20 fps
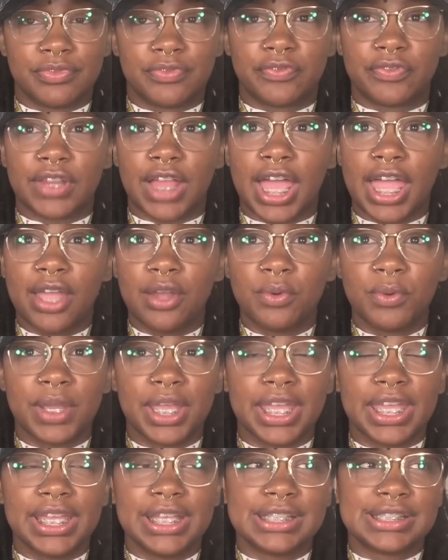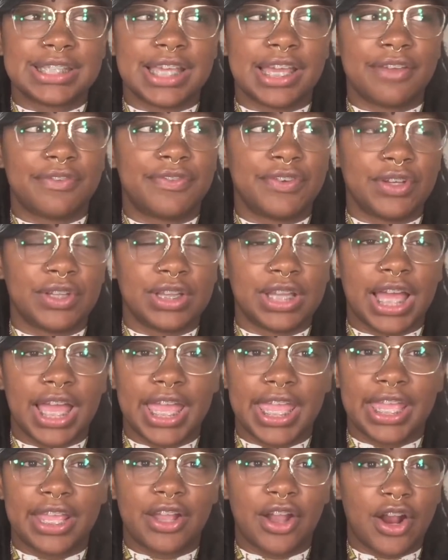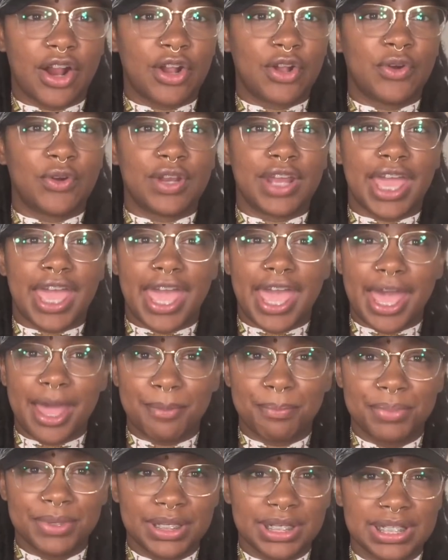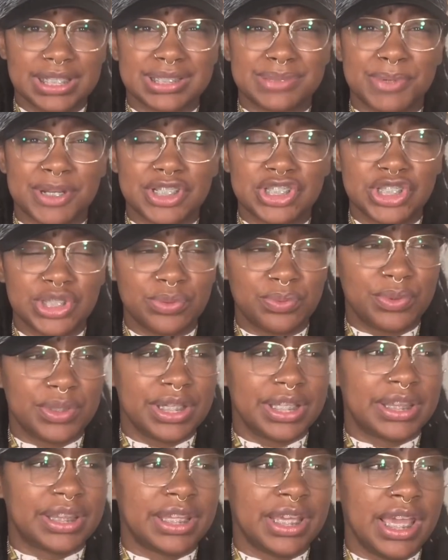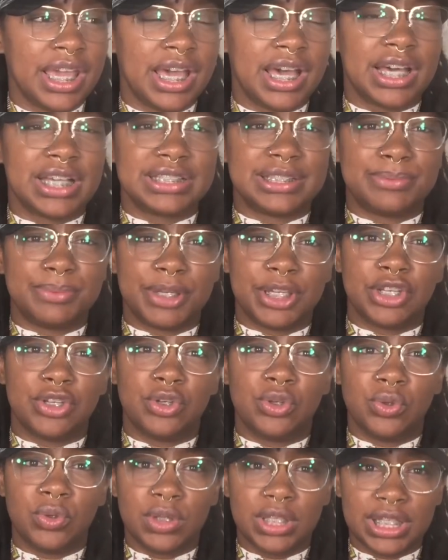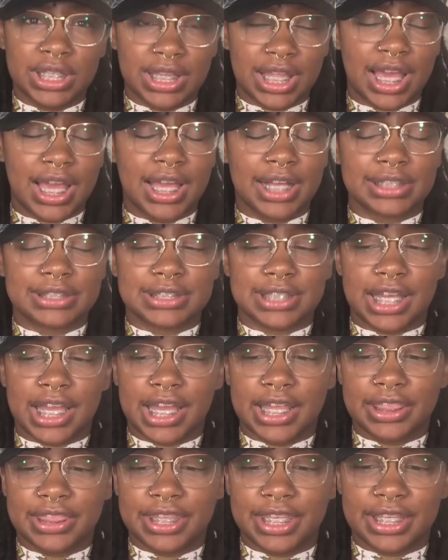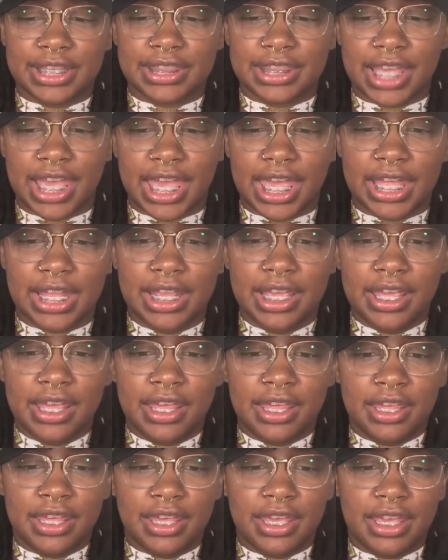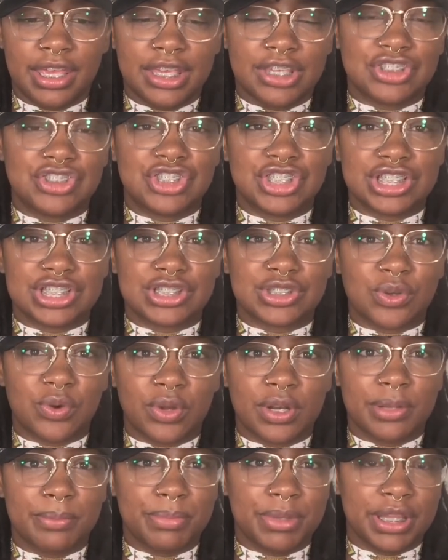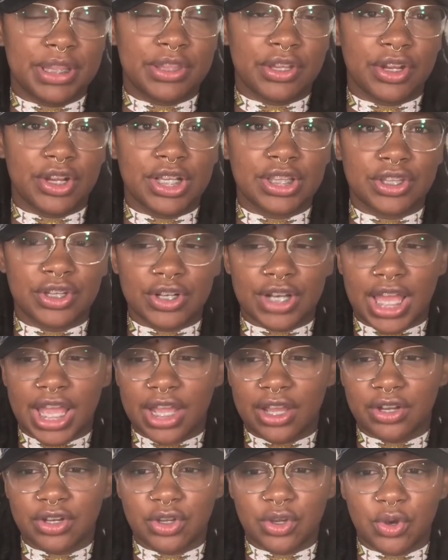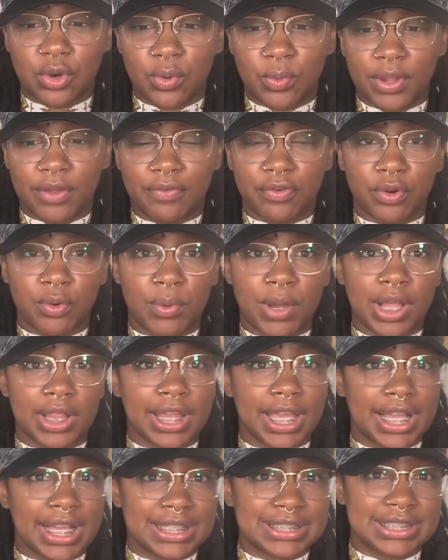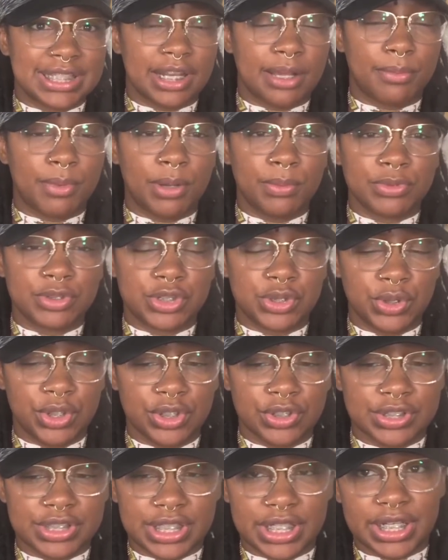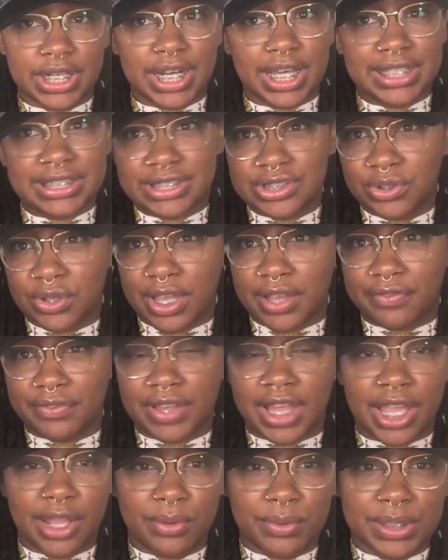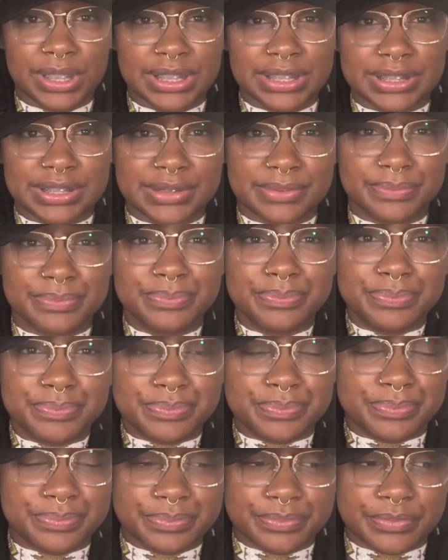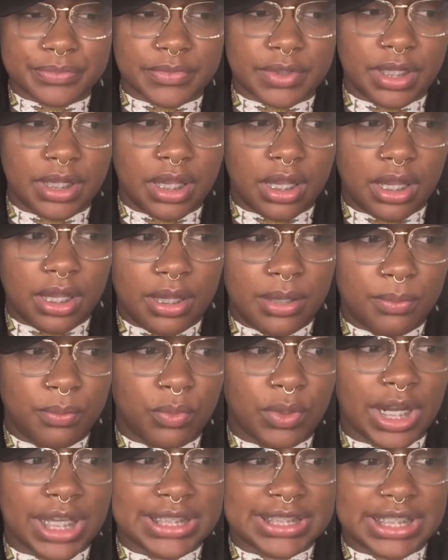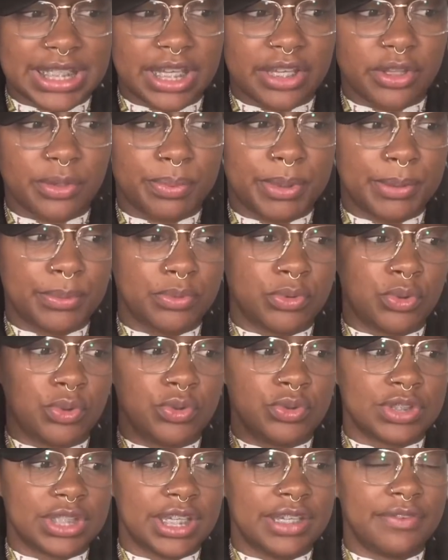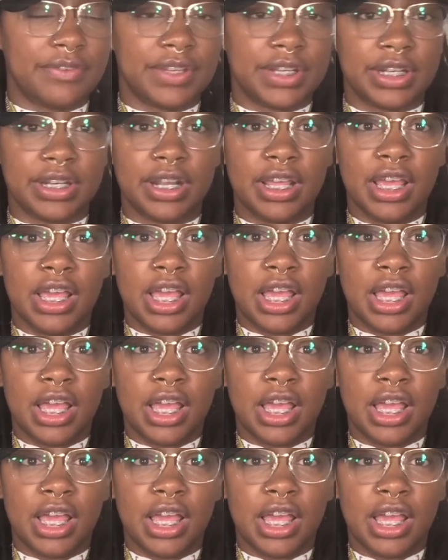Flyaways, I feel like, are going to happen, especially with us being newly locked. I think that it's just going to be there. They're not going to go away for a while. Like I said, I'm almost 2 years in and I still have flyaways. When I see other people who's even